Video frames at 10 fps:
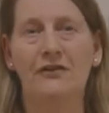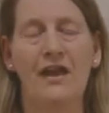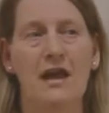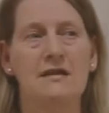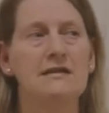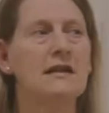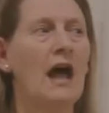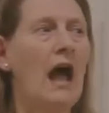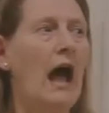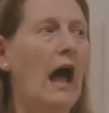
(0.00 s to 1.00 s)
of things,
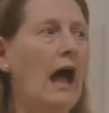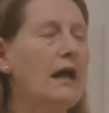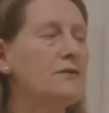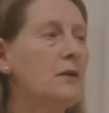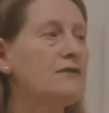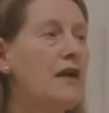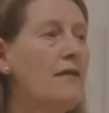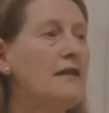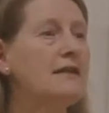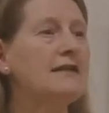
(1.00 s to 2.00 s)
and we've
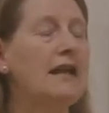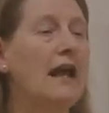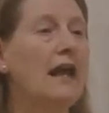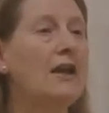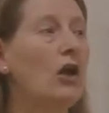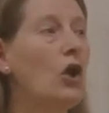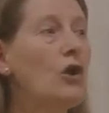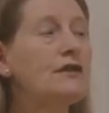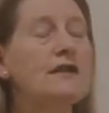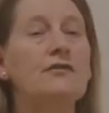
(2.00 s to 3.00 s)
done this in a
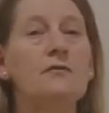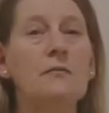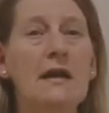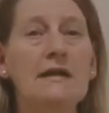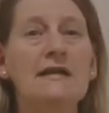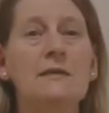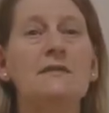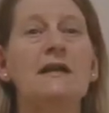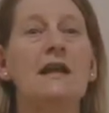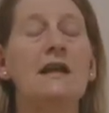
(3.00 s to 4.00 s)
lot of different
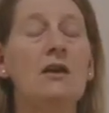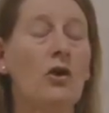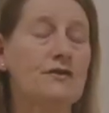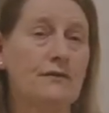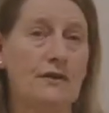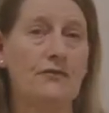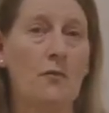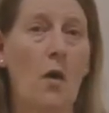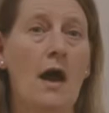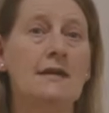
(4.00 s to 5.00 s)
mediums and a lot of
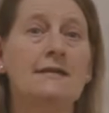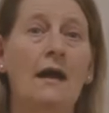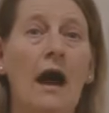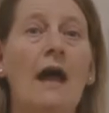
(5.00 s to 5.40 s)
different ways,